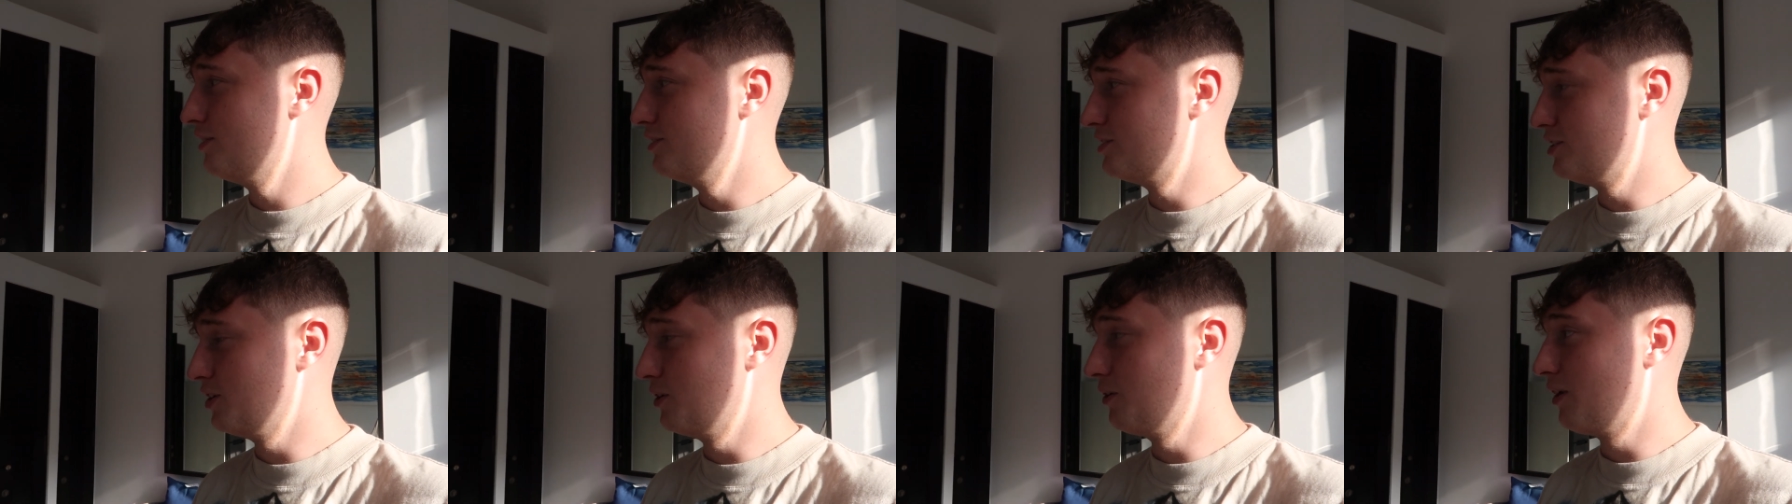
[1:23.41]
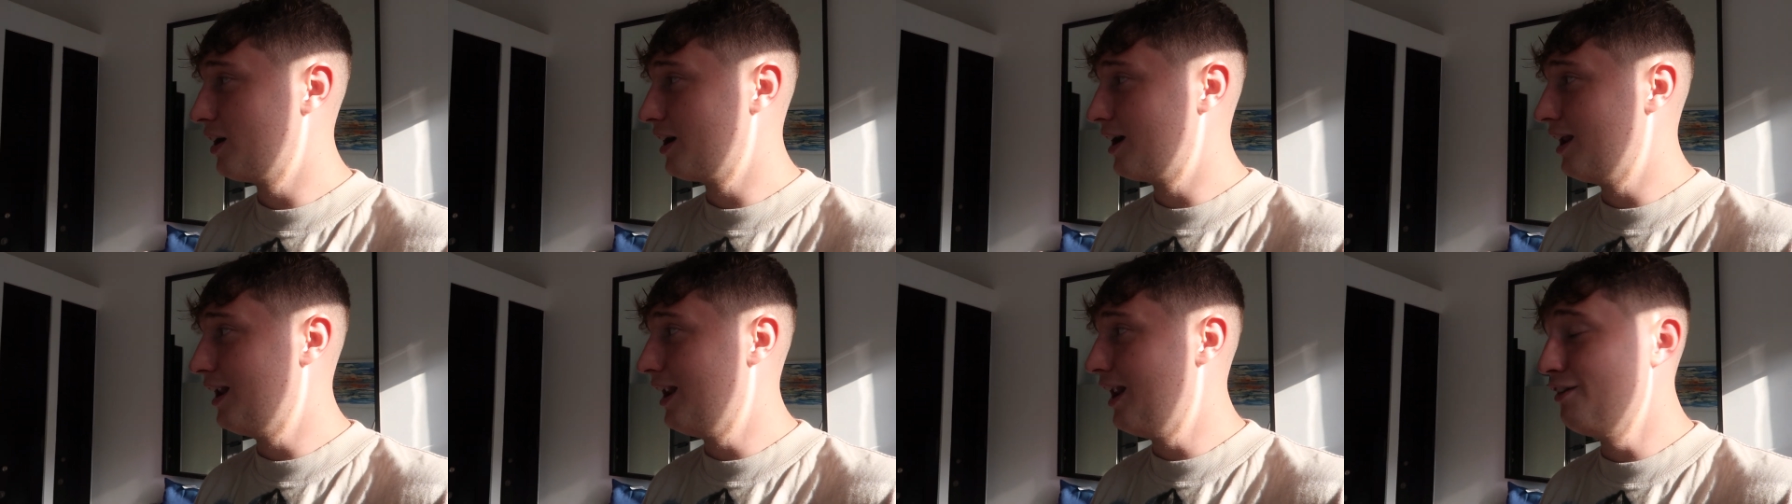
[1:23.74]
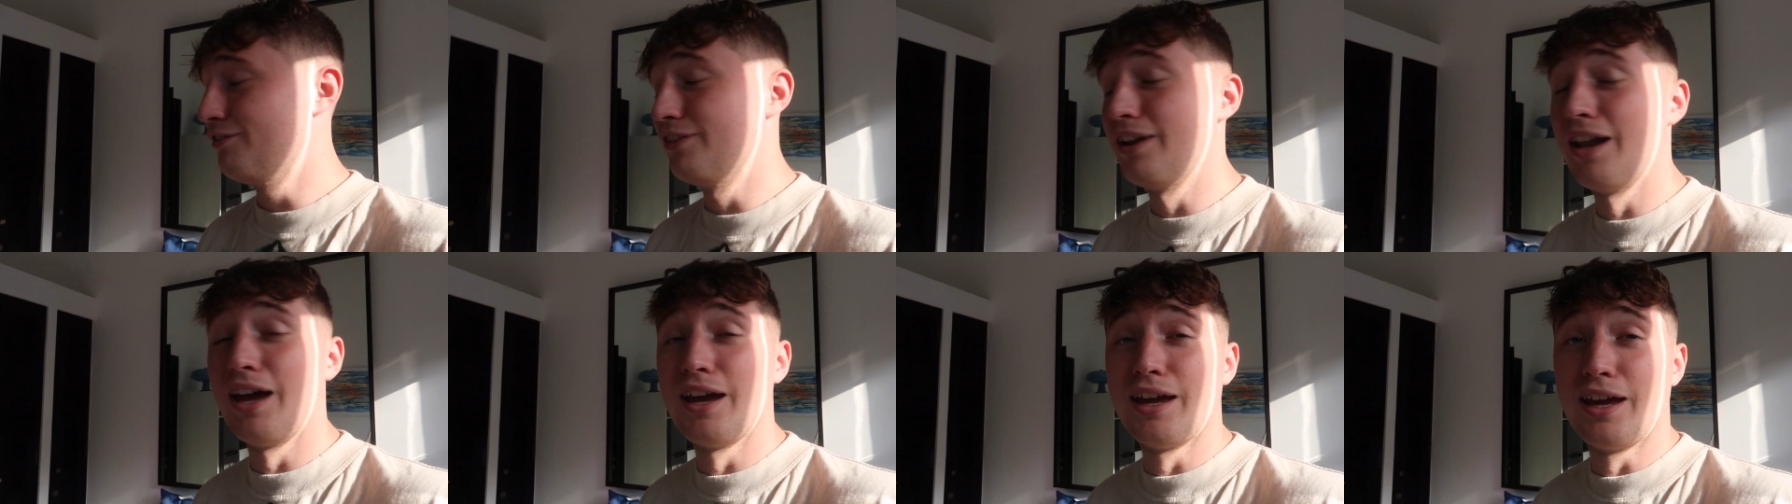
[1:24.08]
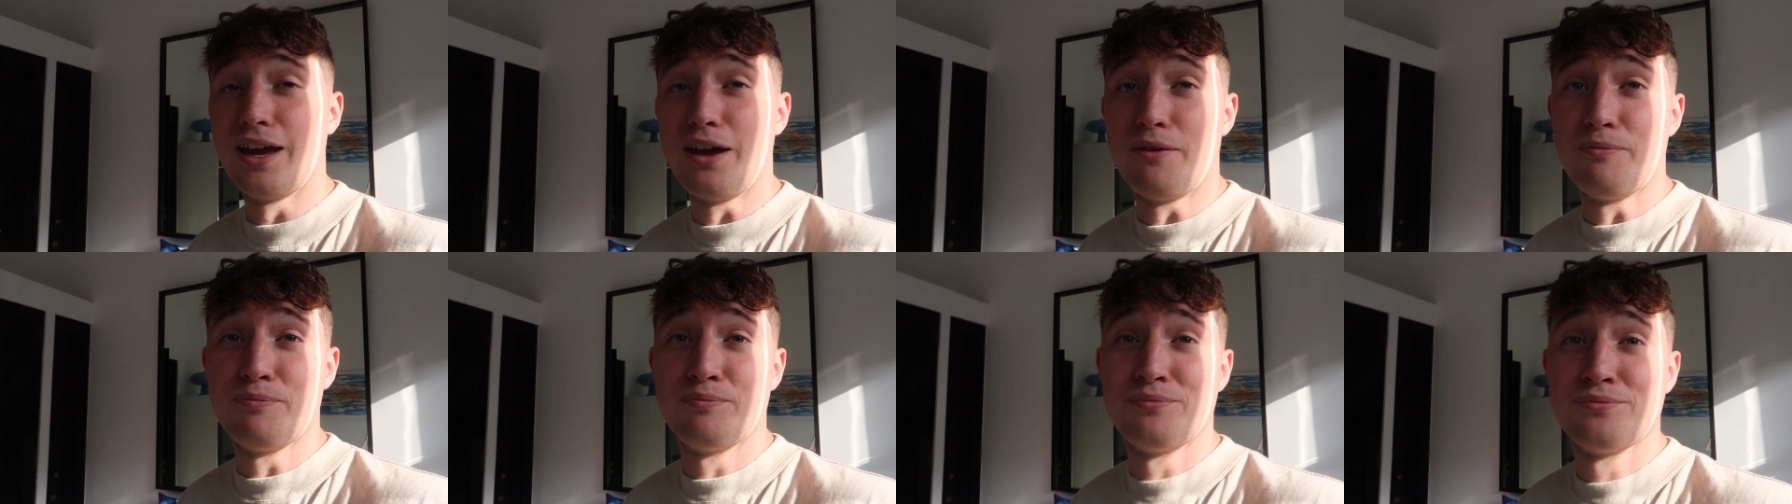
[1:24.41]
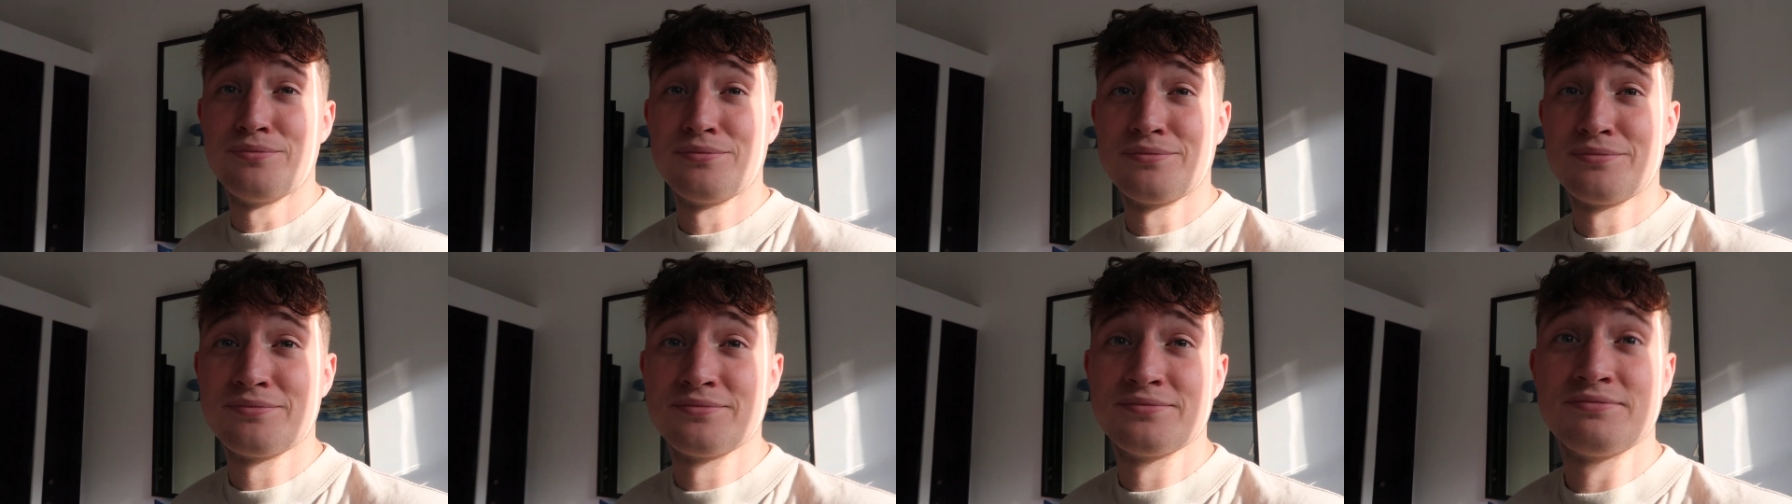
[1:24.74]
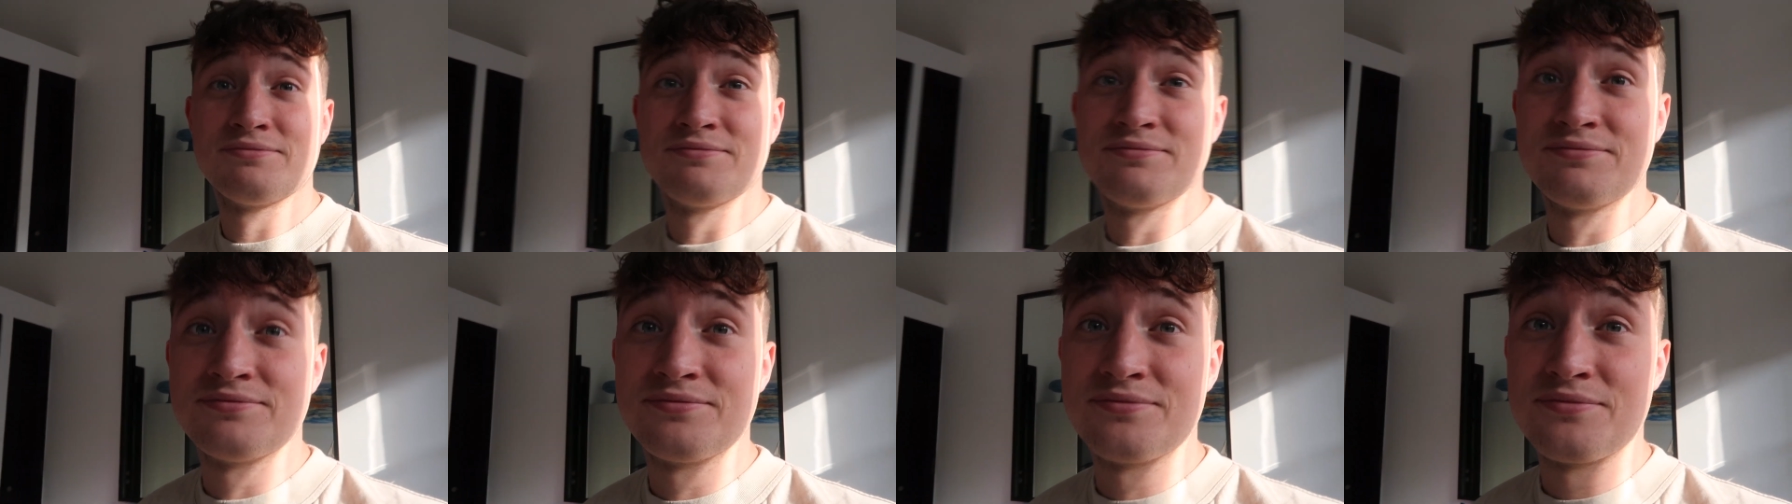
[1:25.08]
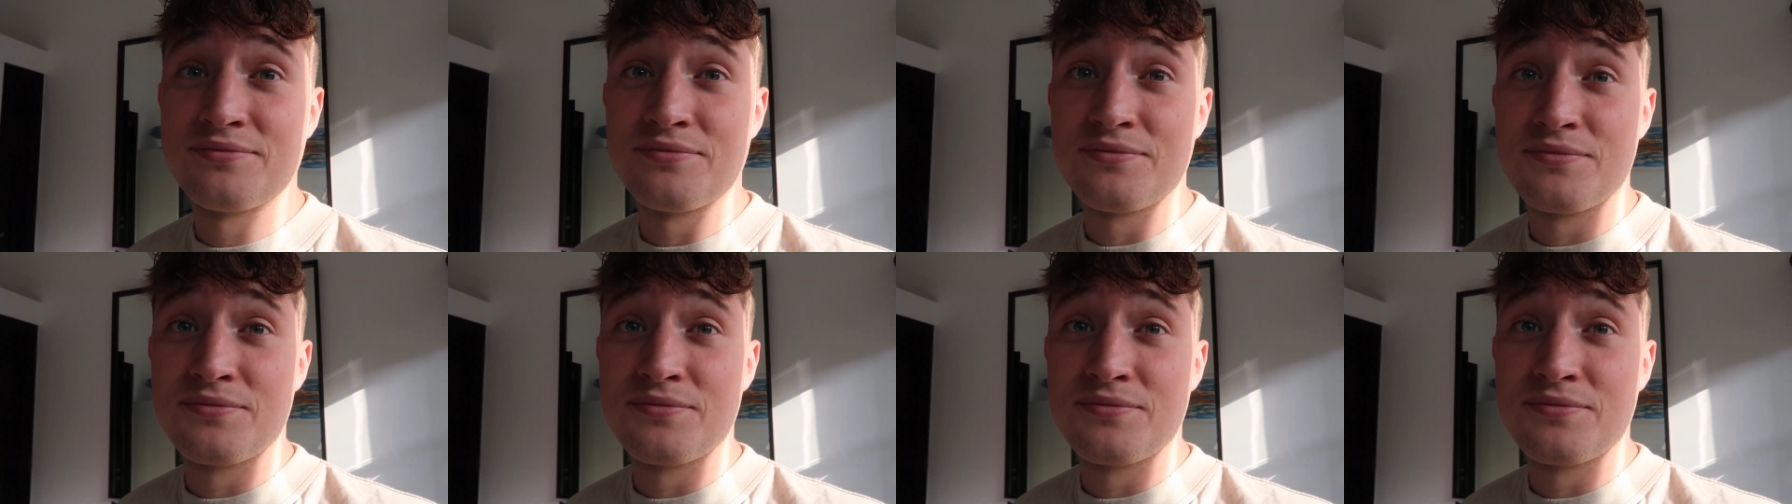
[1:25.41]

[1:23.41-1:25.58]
Until like 11 a.m. But as, as